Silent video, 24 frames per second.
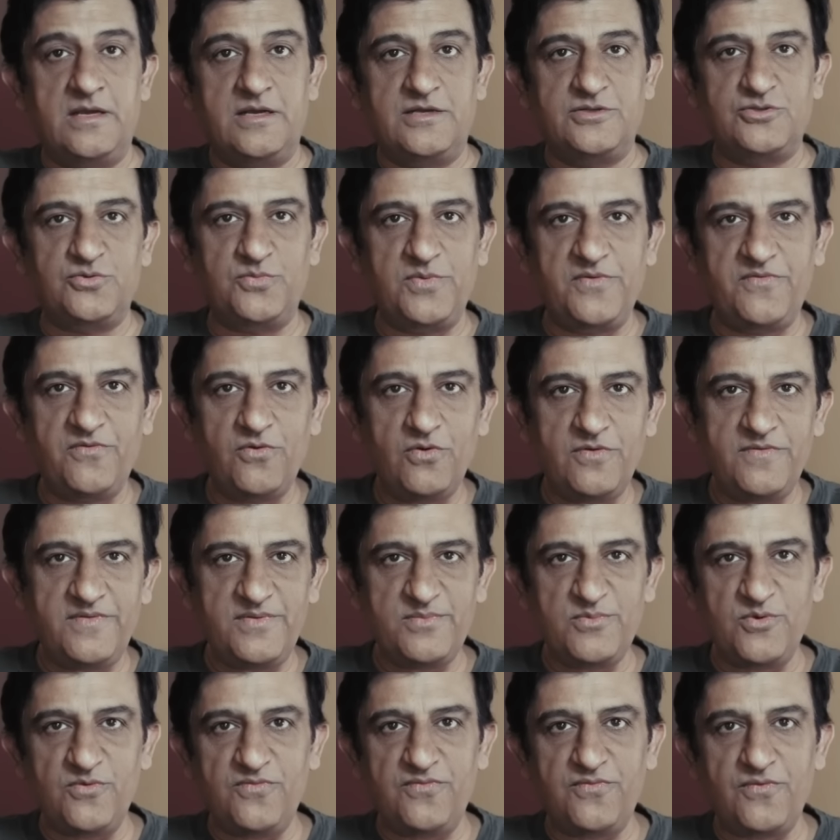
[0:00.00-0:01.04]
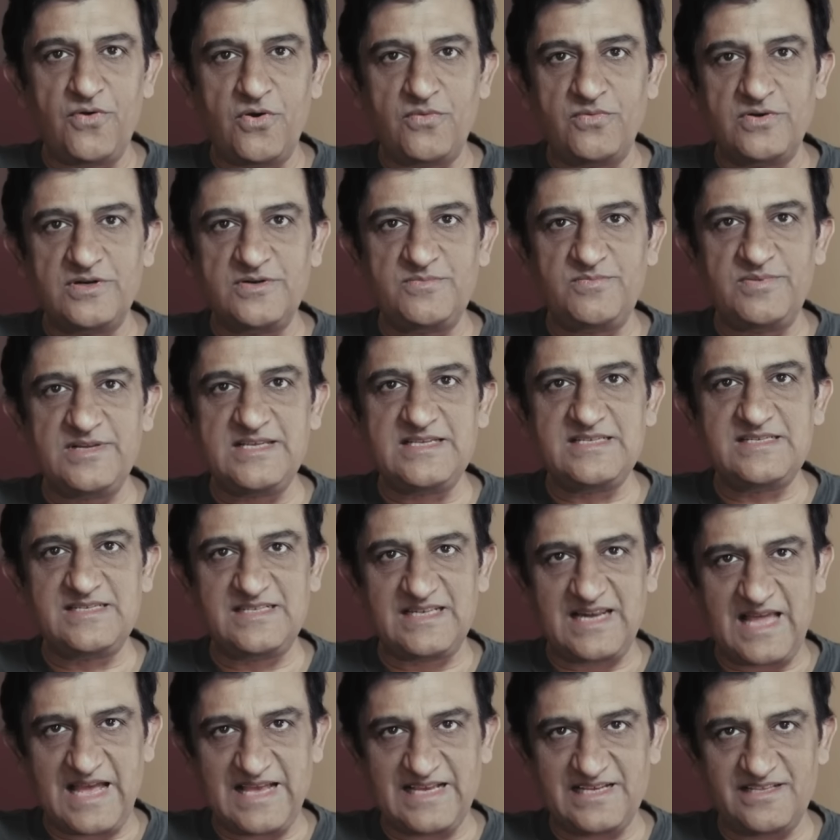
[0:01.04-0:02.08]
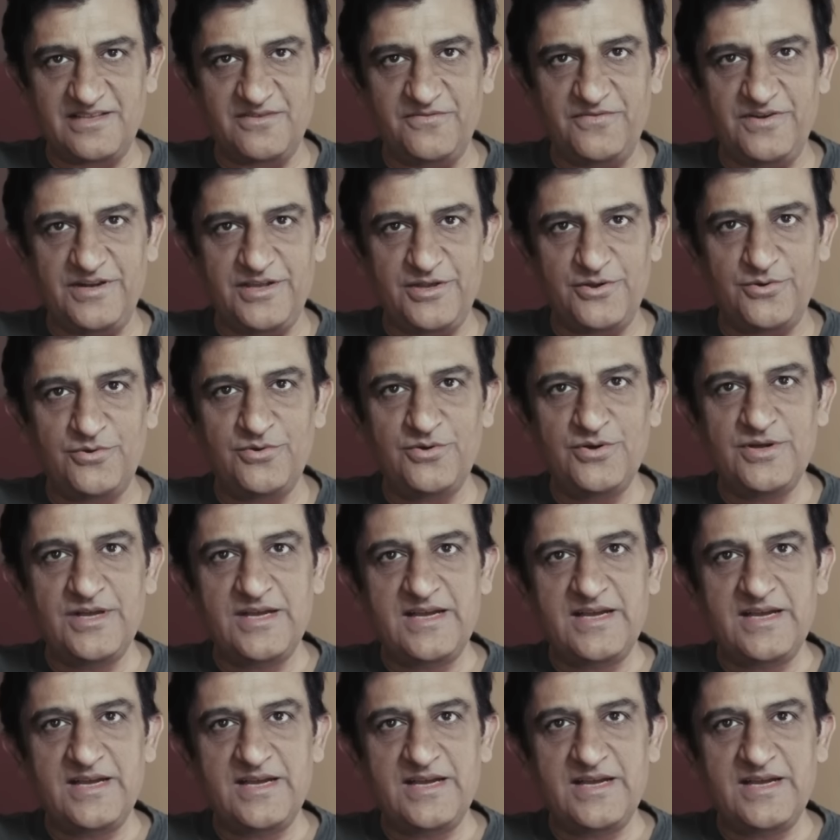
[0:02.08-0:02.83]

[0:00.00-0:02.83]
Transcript: So before we move forward, please like the video,